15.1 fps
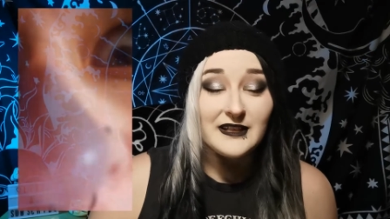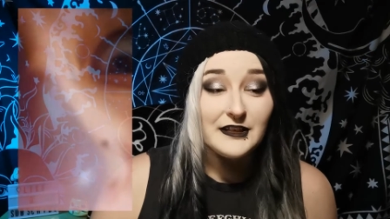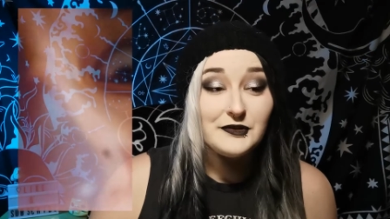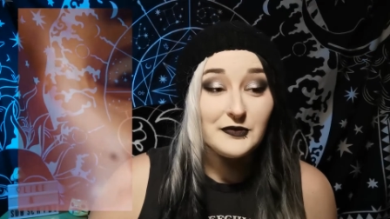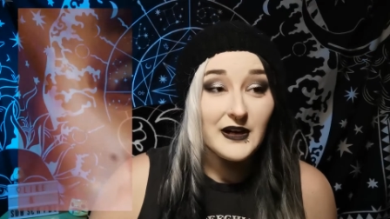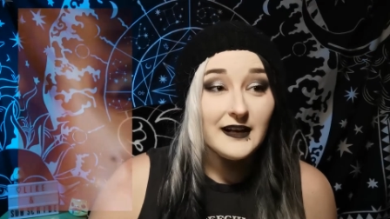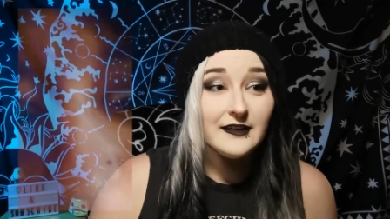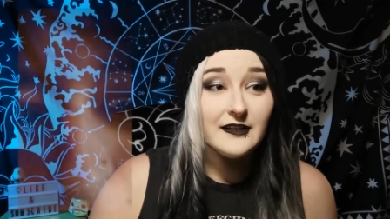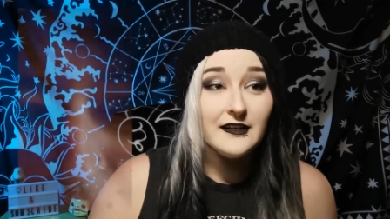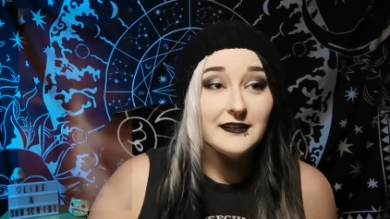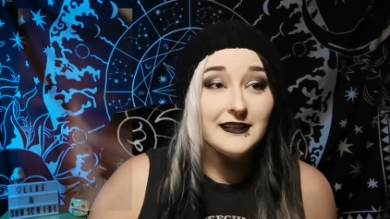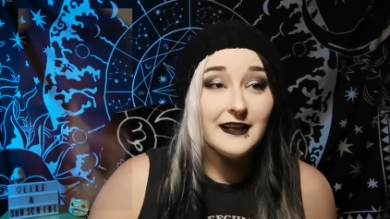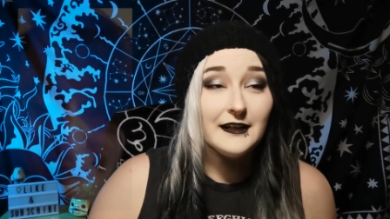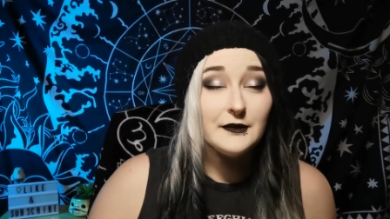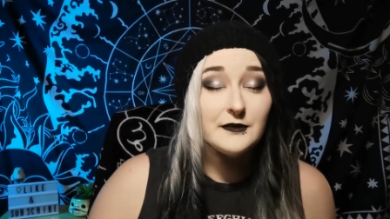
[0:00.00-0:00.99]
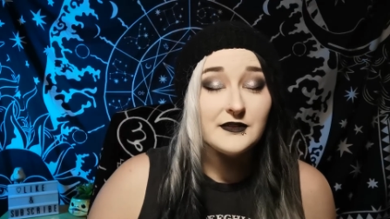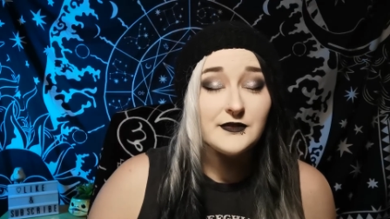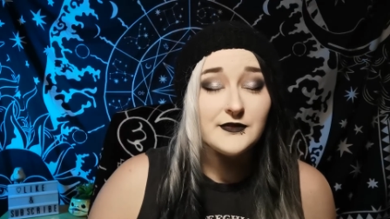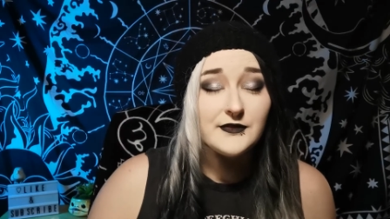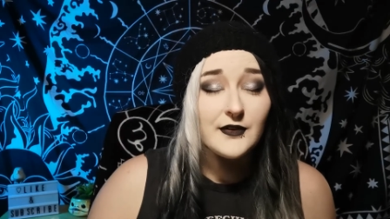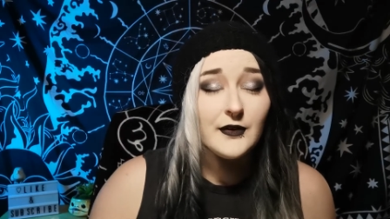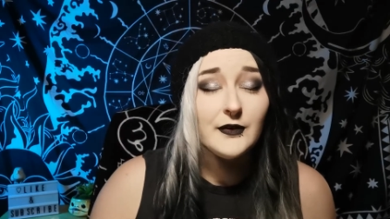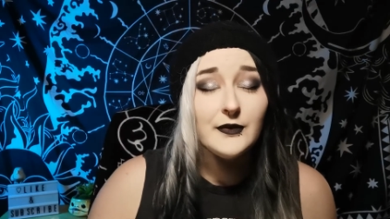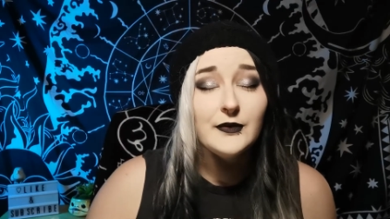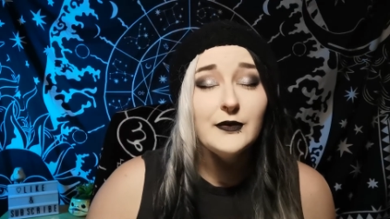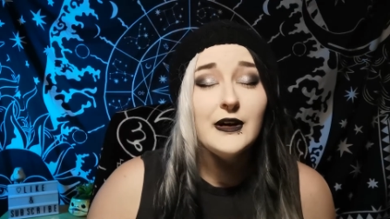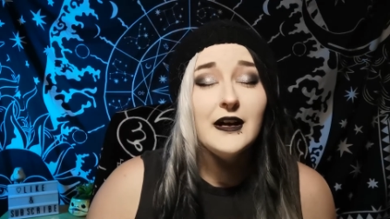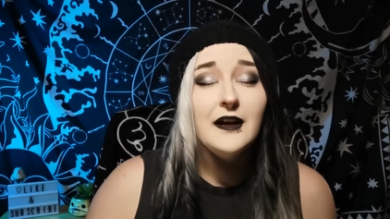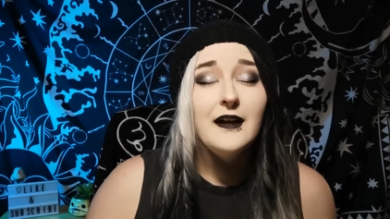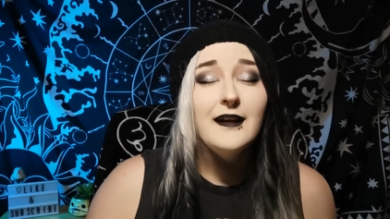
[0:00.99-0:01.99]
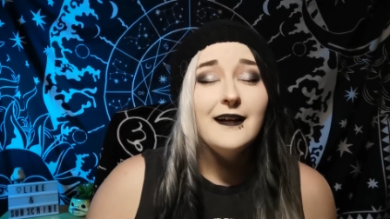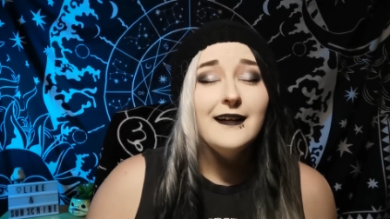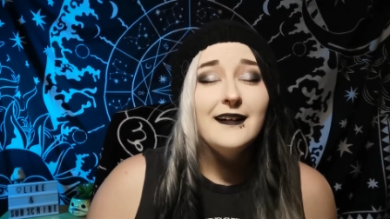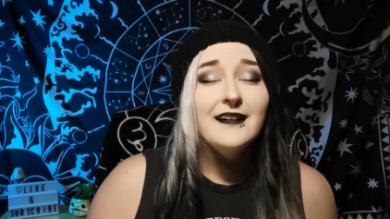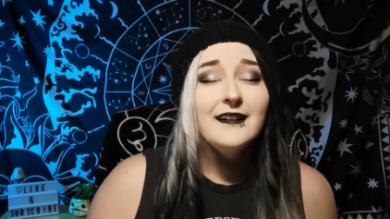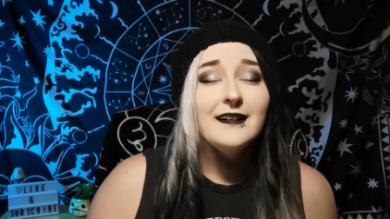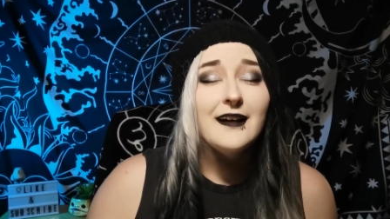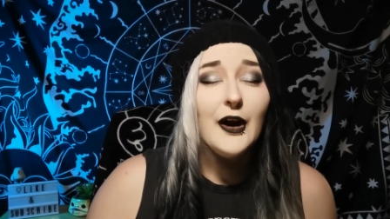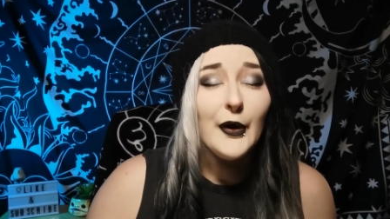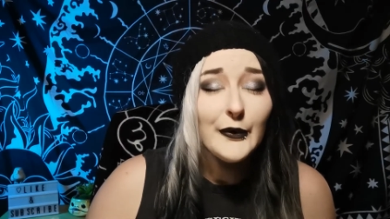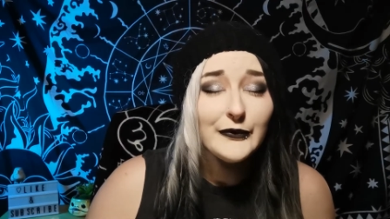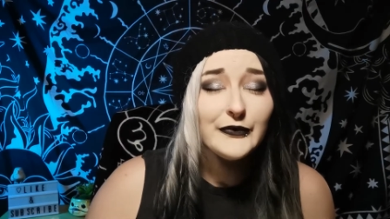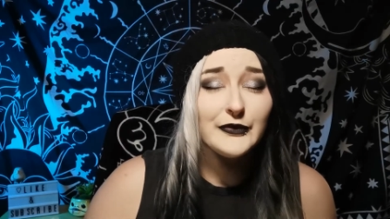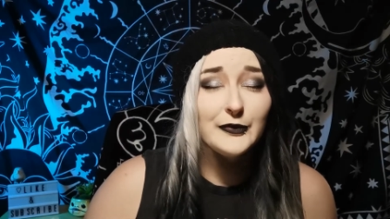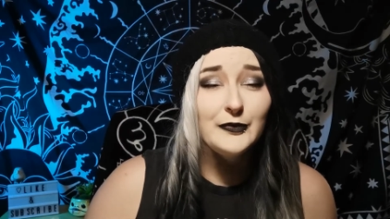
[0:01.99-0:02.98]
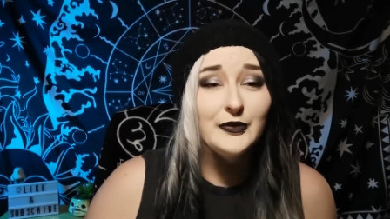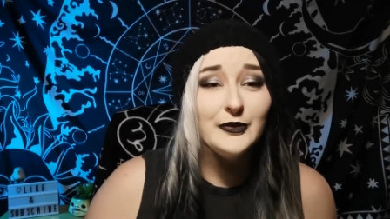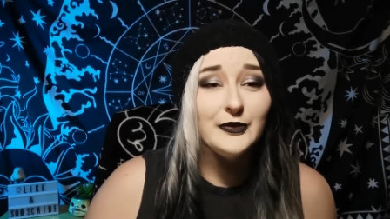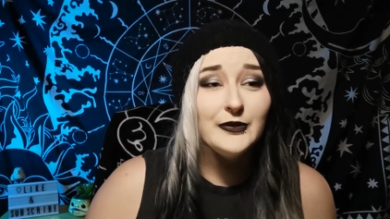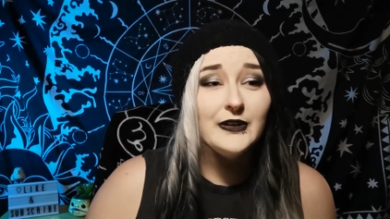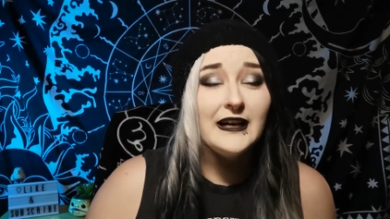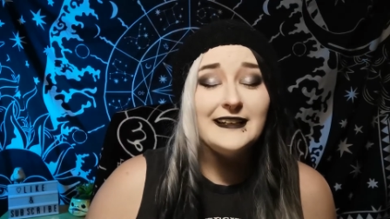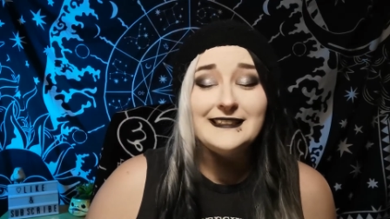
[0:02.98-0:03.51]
but I tried it on and it was so comfortable.